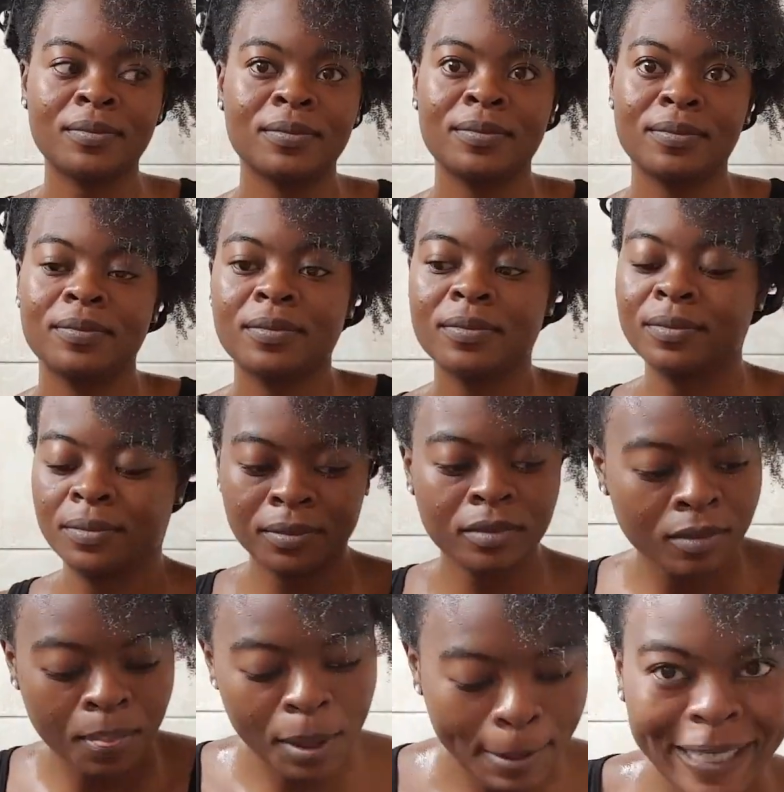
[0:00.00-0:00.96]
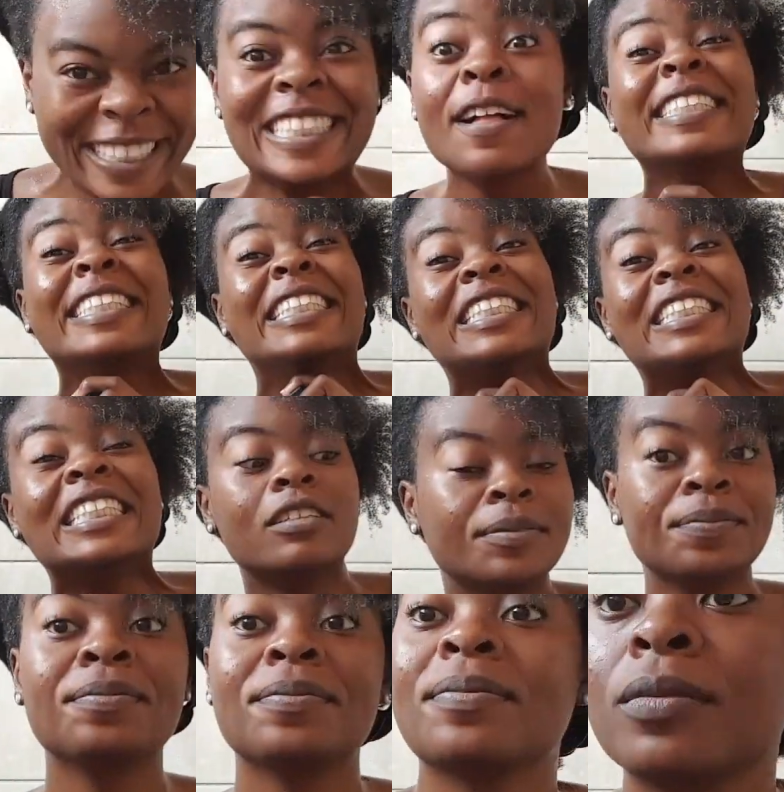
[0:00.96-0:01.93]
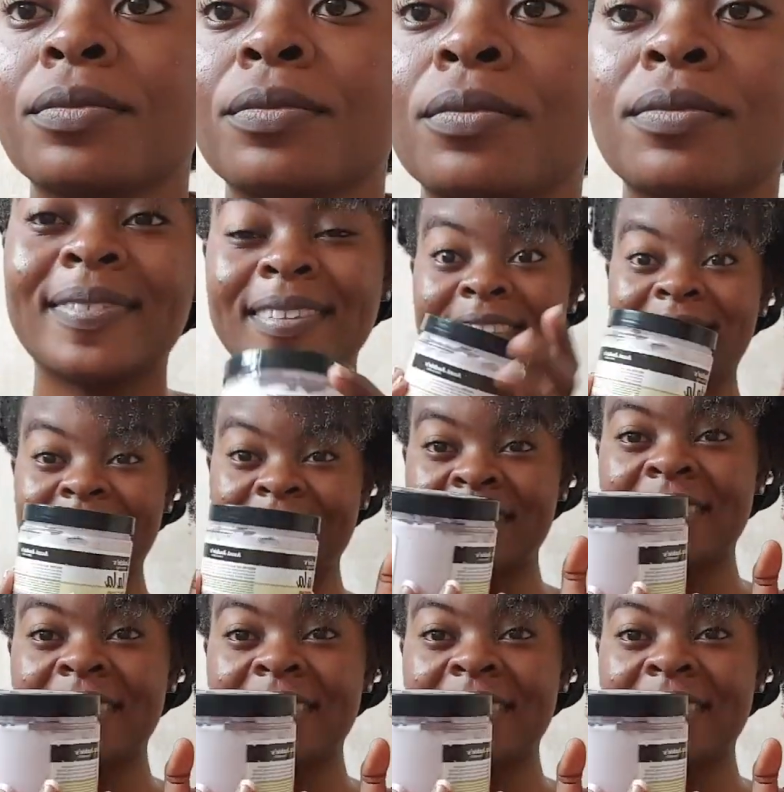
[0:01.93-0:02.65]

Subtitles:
using the Lala curl defining